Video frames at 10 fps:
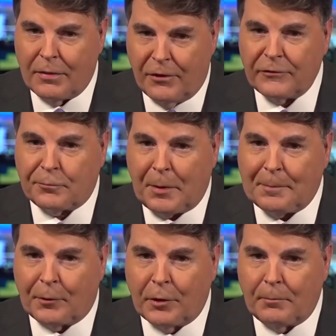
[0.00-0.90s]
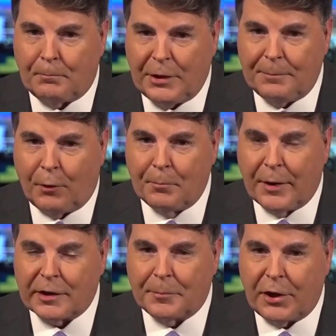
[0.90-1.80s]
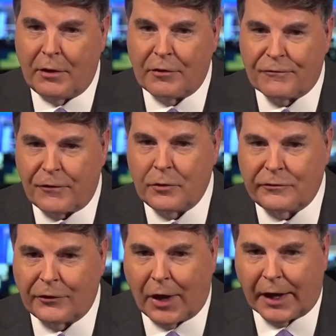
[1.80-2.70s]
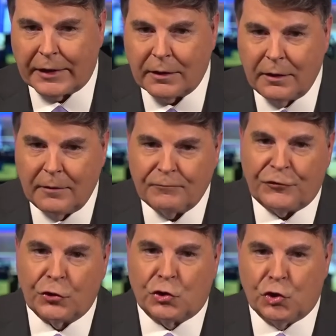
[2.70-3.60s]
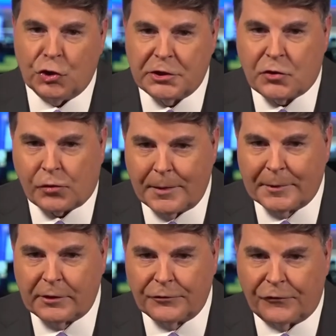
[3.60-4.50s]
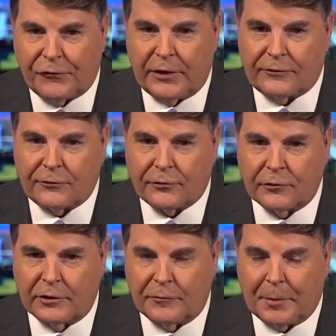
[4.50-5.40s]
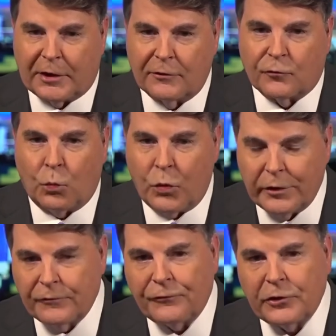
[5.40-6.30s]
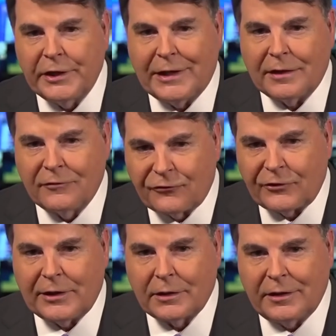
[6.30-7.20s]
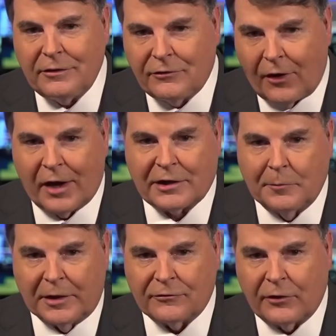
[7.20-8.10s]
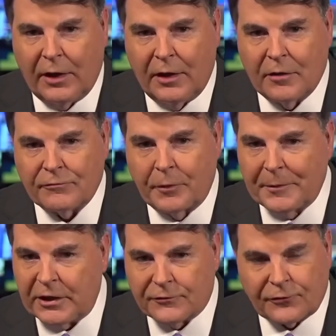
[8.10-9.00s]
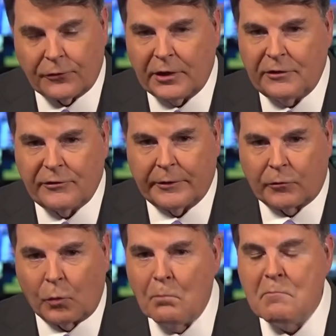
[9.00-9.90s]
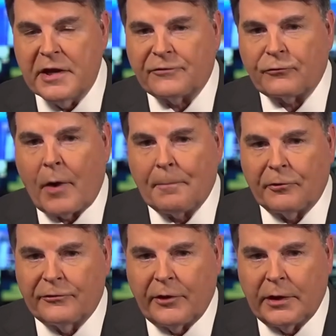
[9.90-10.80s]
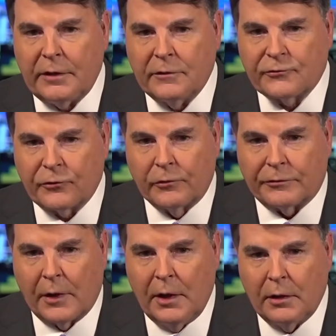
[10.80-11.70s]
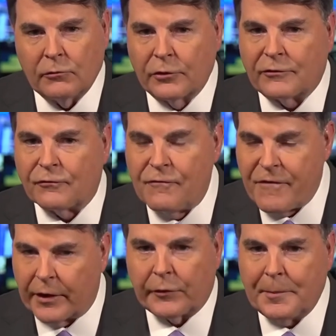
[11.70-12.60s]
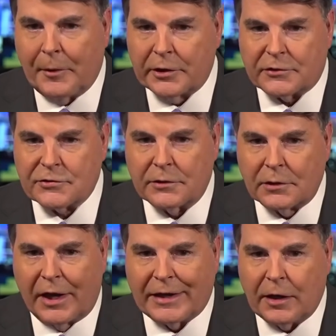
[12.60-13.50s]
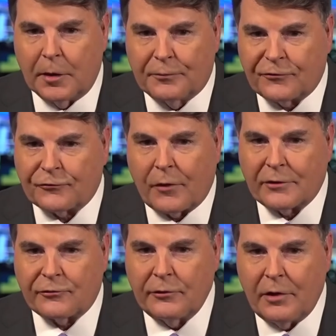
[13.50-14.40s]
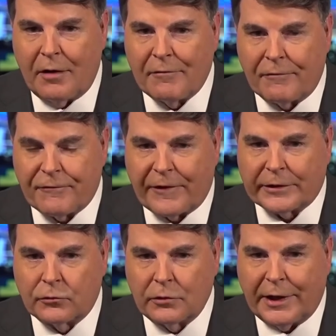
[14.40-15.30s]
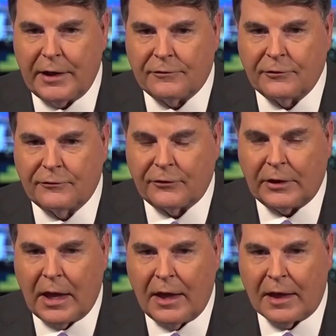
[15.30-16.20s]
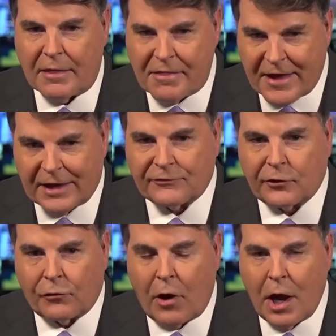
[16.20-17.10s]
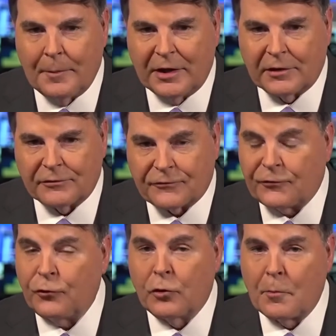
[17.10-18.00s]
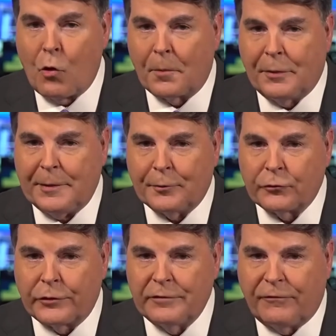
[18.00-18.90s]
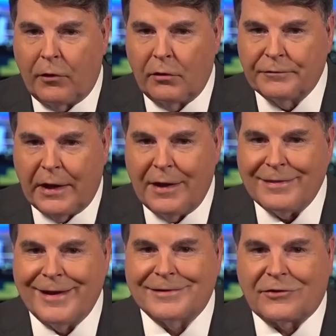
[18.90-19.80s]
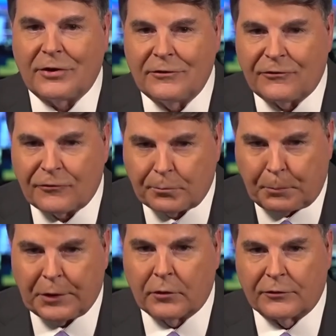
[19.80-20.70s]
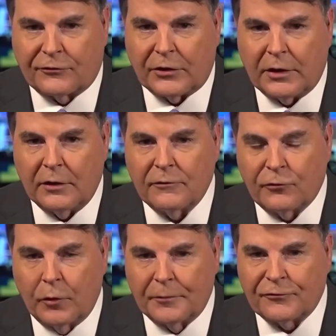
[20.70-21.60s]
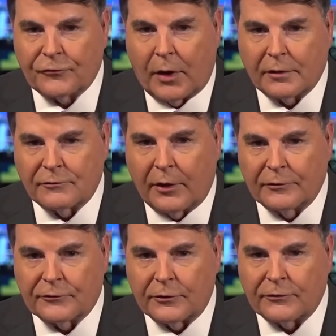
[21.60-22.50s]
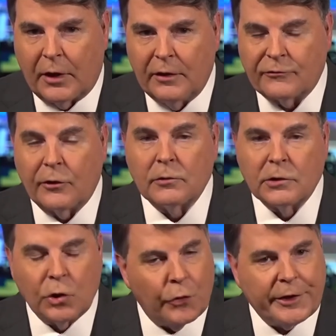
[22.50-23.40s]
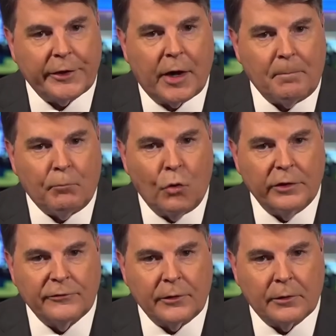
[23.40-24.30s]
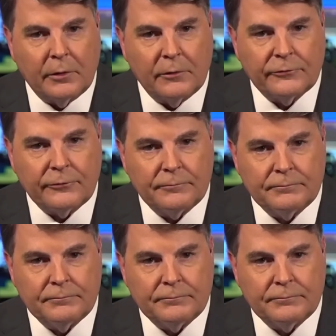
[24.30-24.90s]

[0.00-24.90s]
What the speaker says: those people better be on the phone tonight to good criminal defense attorneys, because willfully concealing documents from the Attorney General, misrepresenting the truth, looks very much like obstruction of a federal agency. That's a crime. And if two or more people are involved, that's conspiracy to obstruct justice. So lawyer up, boys and girls.